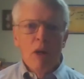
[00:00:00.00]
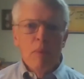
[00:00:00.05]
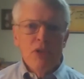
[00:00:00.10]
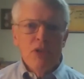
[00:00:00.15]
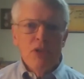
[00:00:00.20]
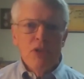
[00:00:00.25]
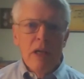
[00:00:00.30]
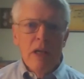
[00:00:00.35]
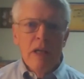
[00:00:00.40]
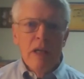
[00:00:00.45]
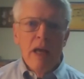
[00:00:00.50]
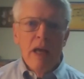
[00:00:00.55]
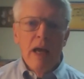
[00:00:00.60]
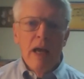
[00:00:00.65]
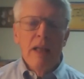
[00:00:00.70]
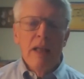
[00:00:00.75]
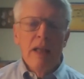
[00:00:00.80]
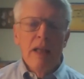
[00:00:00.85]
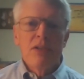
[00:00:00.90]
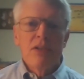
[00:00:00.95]
CE
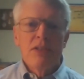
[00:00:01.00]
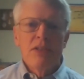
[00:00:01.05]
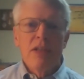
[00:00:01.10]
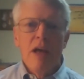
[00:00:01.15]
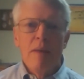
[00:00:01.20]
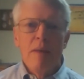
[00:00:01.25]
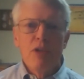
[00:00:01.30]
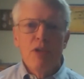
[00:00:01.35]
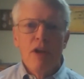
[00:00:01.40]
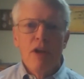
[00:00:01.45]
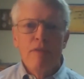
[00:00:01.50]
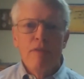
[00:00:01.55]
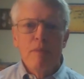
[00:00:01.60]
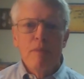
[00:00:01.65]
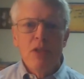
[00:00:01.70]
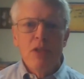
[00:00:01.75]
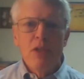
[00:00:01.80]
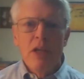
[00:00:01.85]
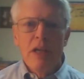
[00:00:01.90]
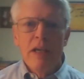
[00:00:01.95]
Day. This is Tom Judd from
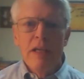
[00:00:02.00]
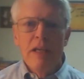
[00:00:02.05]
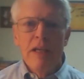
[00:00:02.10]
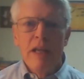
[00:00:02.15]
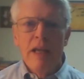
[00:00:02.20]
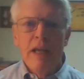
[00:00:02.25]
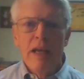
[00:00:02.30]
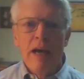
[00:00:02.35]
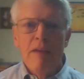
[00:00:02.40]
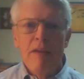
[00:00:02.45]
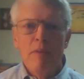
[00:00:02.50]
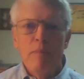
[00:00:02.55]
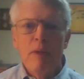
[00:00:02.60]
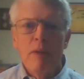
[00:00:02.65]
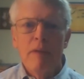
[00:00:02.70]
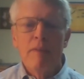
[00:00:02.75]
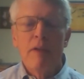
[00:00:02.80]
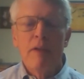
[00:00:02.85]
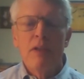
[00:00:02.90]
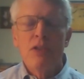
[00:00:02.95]
CED. I had the
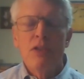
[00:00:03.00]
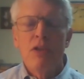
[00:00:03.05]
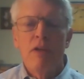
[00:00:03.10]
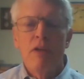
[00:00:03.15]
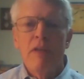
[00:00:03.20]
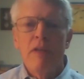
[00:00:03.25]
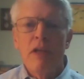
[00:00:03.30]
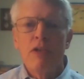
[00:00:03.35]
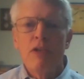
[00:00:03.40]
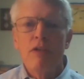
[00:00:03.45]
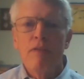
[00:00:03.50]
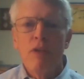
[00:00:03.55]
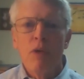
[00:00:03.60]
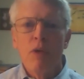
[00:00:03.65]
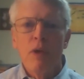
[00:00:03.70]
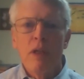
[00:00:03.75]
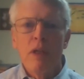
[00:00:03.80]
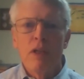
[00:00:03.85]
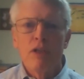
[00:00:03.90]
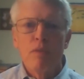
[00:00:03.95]
privilege of
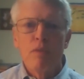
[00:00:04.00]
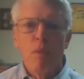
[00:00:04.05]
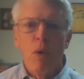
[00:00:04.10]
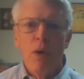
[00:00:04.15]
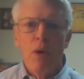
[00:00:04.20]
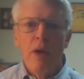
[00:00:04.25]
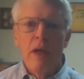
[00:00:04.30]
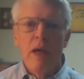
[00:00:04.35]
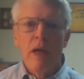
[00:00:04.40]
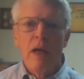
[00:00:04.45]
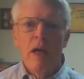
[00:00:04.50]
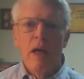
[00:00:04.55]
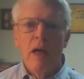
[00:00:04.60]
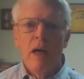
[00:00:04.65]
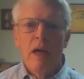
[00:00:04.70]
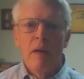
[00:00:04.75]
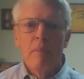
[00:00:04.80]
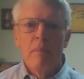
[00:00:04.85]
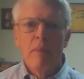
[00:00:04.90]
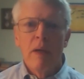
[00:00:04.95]
interviewing this morning
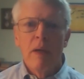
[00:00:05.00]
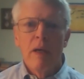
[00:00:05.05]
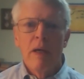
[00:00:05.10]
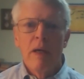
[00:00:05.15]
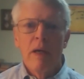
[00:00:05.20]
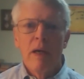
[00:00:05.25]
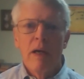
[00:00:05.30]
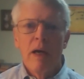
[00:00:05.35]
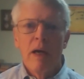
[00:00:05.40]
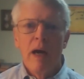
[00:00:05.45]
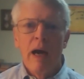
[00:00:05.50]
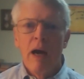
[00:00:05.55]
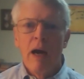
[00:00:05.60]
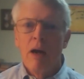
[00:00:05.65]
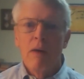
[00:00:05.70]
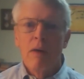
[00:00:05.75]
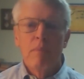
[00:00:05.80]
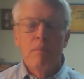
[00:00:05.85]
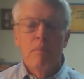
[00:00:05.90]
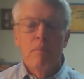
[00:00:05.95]

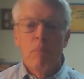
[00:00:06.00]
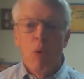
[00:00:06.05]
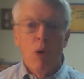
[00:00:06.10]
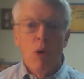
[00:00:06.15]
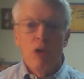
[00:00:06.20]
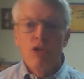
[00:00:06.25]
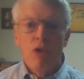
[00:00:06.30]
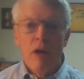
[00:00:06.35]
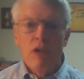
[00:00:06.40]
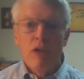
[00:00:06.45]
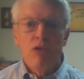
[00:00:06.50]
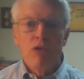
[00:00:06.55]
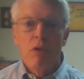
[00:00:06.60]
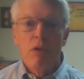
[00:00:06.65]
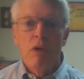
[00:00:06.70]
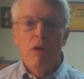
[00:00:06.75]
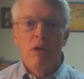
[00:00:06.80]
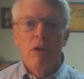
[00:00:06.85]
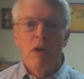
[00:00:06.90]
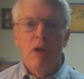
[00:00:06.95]
our board
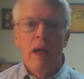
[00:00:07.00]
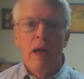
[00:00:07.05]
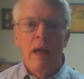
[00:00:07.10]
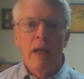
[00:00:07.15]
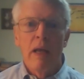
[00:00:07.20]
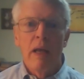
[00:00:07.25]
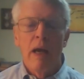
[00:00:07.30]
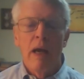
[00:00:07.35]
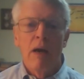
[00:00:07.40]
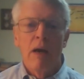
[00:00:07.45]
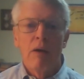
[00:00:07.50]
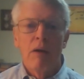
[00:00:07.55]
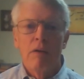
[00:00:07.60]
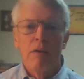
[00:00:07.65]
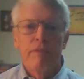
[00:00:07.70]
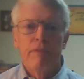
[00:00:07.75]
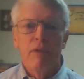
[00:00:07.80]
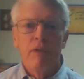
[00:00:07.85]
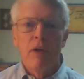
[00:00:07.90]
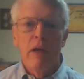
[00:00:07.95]
treasurer and
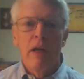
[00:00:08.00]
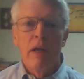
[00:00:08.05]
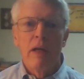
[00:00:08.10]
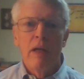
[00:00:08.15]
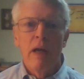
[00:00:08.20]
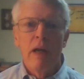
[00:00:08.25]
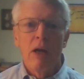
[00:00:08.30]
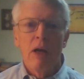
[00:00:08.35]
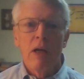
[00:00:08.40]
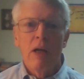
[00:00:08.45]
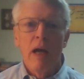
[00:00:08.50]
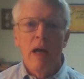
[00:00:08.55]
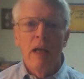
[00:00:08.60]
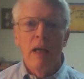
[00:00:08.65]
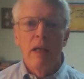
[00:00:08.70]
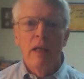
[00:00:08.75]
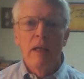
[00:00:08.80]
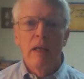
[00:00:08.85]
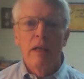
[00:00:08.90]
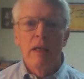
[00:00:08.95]
our friend and our
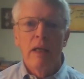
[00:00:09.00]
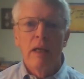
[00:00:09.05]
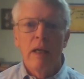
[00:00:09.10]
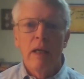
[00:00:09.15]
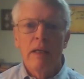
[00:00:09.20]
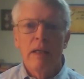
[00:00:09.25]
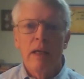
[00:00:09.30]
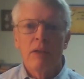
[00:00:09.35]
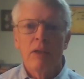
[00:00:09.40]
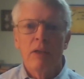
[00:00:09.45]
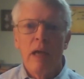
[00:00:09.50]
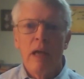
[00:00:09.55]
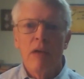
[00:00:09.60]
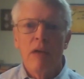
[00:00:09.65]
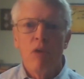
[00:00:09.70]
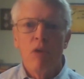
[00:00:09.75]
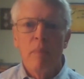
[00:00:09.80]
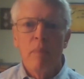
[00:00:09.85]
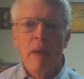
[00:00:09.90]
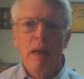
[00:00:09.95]
colleague, Dr.
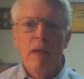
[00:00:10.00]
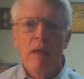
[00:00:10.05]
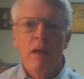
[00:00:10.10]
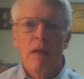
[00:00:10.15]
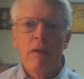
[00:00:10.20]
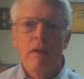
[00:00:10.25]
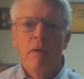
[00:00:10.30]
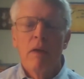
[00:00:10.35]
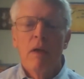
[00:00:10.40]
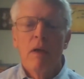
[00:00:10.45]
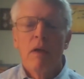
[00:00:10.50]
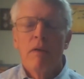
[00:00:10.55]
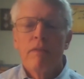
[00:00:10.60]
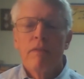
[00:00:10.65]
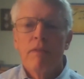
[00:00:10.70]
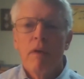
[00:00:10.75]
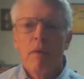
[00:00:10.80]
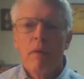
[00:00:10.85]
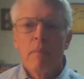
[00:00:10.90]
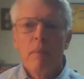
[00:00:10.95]
Leandro Pecchia,
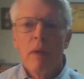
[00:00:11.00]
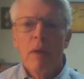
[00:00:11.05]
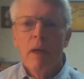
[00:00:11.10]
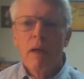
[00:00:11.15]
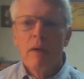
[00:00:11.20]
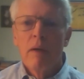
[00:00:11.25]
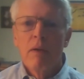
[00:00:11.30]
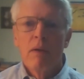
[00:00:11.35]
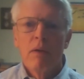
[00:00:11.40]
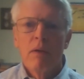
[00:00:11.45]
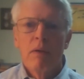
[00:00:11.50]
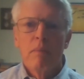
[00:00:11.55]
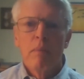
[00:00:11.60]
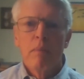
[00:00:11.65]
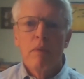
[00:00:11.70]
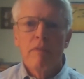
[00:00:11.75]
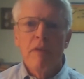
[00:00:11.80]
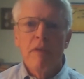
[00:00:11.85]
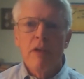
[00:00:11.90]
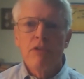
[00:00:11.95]
from
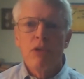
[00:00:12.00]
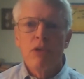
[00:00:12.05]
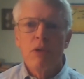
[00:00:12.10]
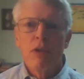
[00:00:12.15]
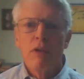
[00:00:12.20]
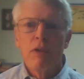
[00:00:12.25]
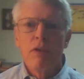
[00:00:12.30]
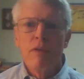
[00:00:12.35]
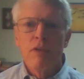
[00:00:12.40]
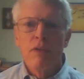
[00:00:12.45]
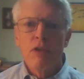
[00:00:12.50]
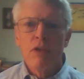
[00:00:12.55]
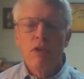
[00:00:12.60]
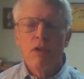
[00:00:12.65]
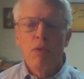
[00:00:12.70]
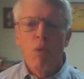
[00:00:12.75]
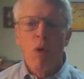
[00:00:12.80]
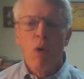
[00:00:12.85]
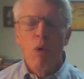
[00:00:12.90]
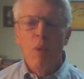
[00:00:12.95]
professor at the University
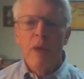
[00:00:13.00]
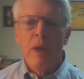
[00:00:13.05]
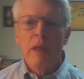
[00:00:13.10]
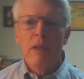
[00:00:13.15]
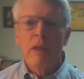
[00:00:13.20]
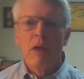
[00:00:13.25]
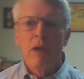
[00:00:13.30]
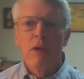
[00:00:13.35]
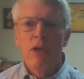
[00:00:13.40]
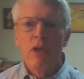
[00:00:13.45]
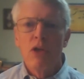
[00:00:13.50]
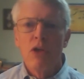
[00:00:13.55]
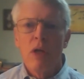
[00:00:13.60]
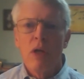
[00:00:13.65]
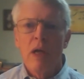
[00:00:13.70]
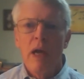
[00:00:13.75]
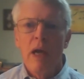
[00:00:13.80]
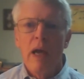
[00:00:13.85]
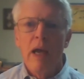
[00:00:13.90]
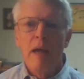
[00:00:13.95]
of Warwick there in
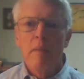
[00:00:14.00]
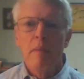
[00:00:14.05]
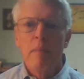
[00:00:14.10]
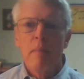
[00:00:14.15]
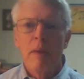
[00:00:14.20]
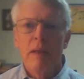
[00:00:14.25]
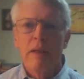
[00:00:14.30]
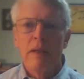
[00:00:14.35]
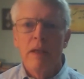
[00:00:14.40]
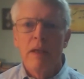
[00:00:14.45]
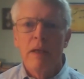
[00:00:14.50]
UK, but